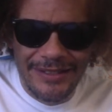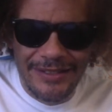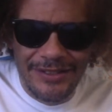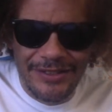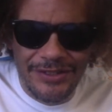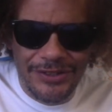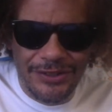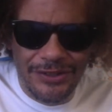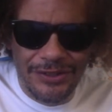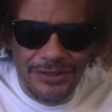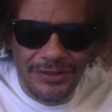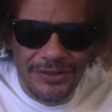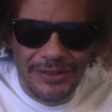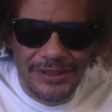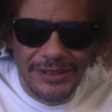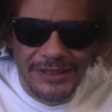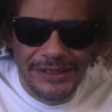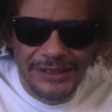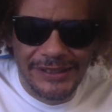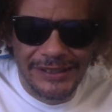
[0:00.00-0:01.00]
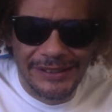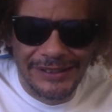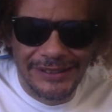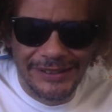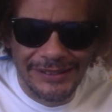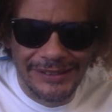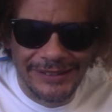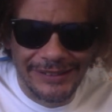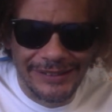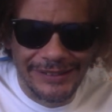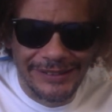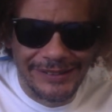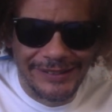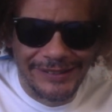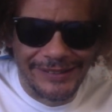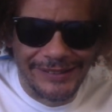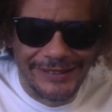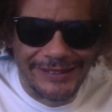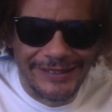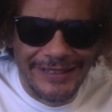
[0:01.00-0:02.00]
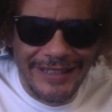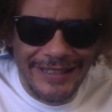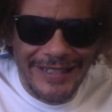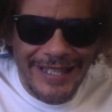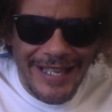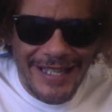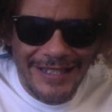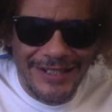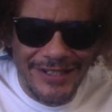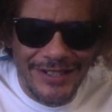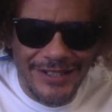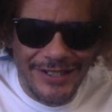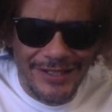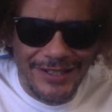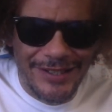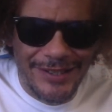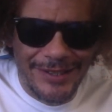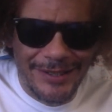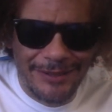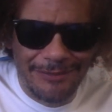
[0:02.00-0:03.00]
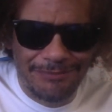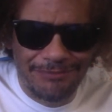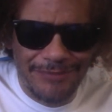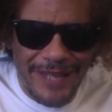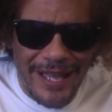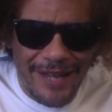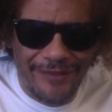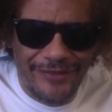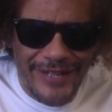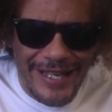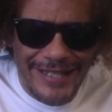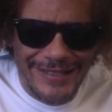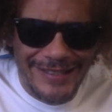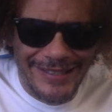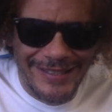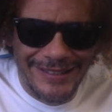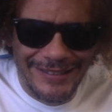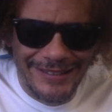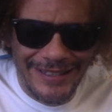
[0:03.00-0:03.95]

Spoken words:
so they can't just half-ass it.